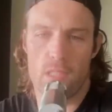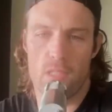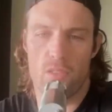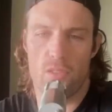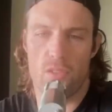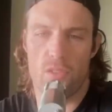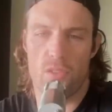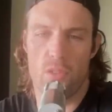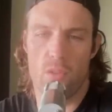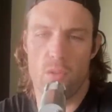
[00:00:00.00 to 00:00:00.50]

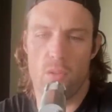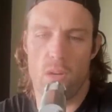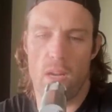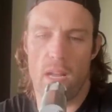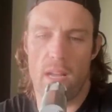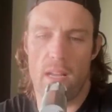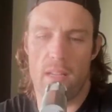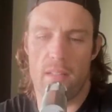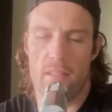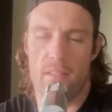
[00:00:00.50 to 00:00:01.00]
So
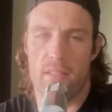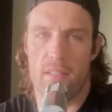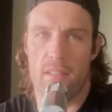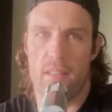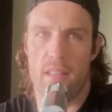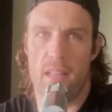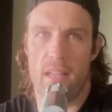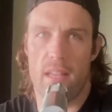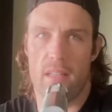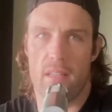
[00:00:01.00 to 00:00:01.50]

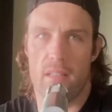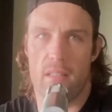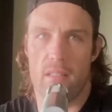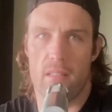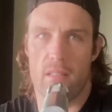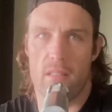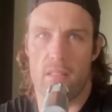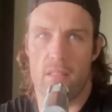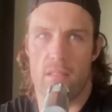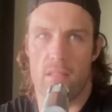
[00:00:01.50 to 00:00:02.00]
did that
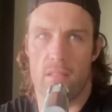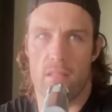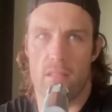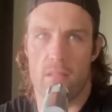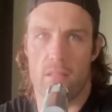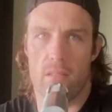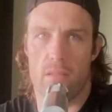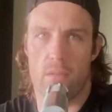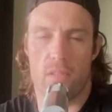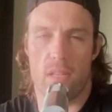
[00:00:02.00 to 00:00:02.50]

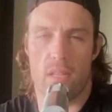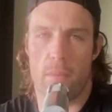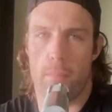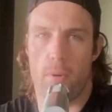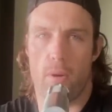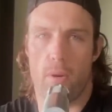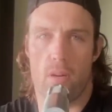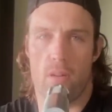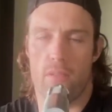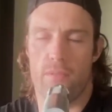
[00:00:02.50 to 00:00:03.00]
was
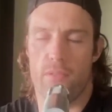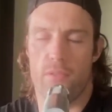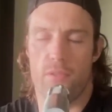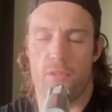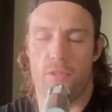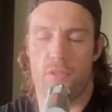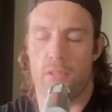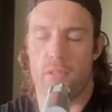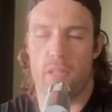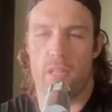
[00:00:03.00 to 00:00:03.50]
that part of your
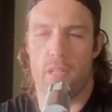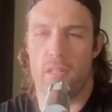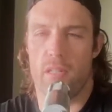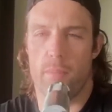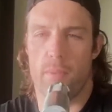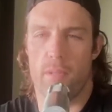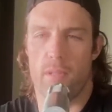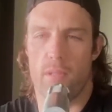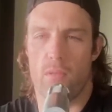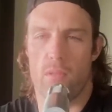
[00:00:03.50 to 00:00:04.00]
journey
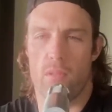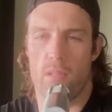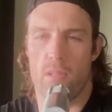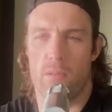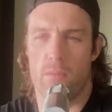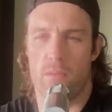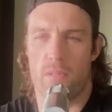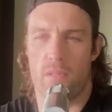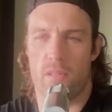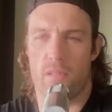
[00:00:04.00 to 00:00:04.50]
into
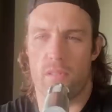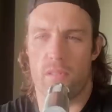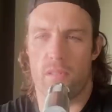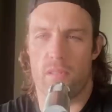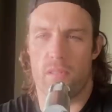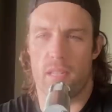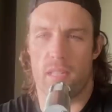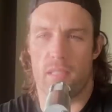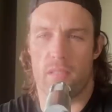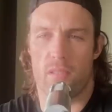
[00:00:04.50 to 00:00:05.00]
Bitcoin? Was just
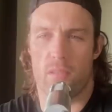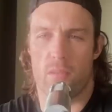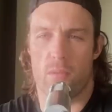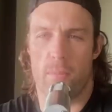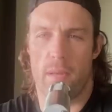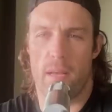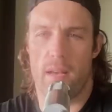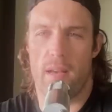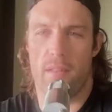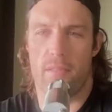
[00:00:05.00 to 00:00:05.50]
the technical
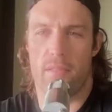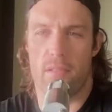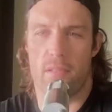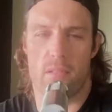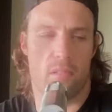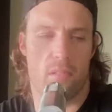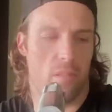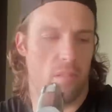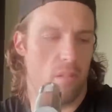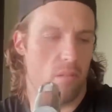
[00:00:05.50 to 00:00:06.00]
path,
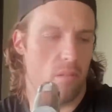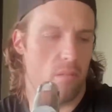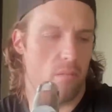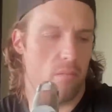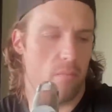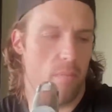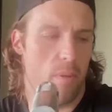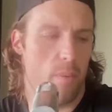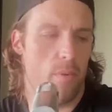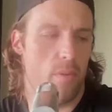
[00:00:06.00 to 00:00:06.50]
or you know,
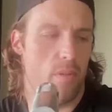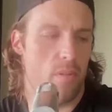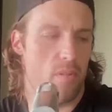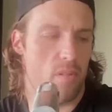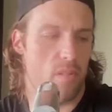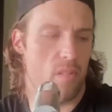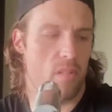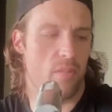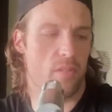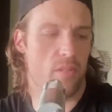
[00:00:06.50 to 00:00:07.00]
maybe you
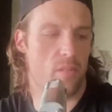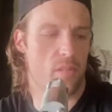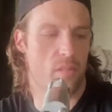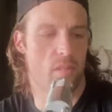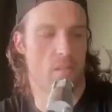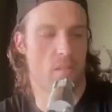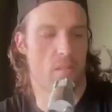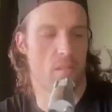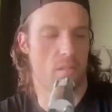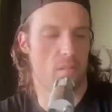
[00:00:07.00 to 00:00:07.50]
just give us
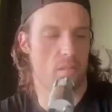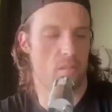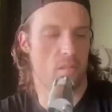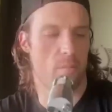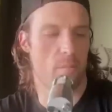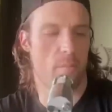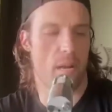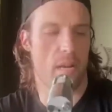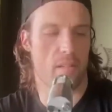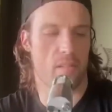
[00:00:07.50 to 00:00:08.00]
the
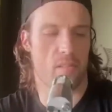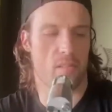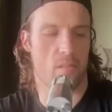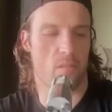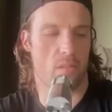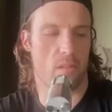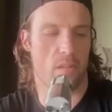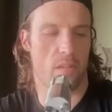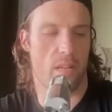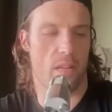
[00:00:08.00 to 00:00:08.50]
the
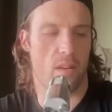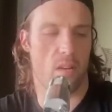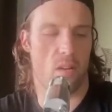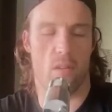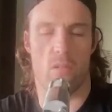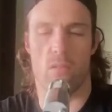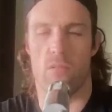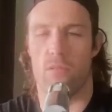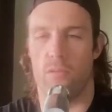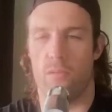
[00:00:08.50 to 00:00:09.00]
backstory on
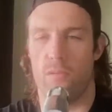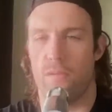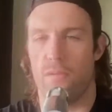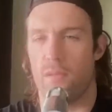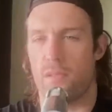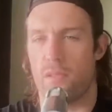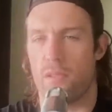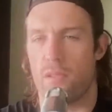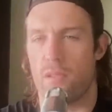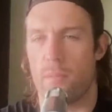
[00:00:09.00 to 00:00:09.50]
how you
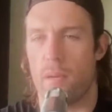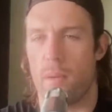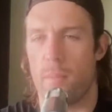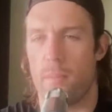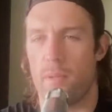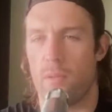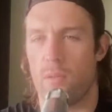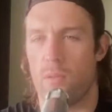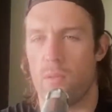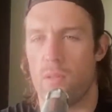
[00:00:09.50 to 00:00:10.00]
first heard about
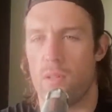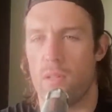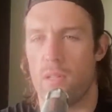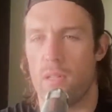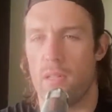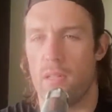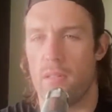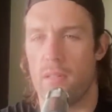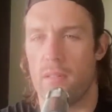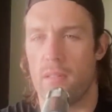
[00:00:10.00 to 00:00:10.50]

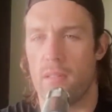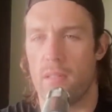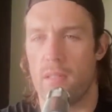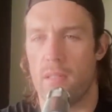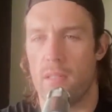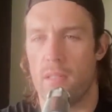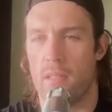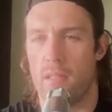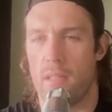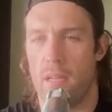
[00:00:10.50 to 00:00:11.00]
Bitcoin and
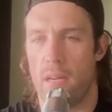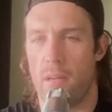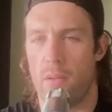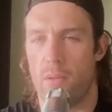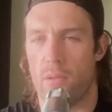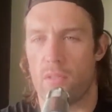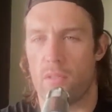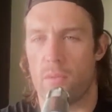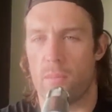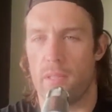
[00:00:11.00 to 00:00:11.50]
how
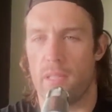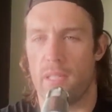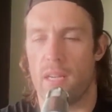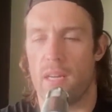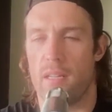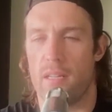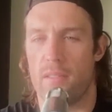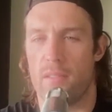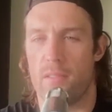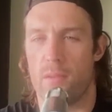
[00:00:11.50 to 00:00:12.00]
you ultimately
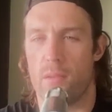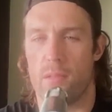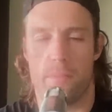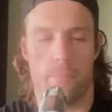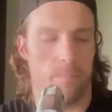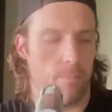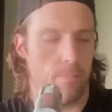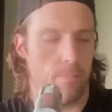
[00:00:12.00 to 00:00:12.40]
got into it.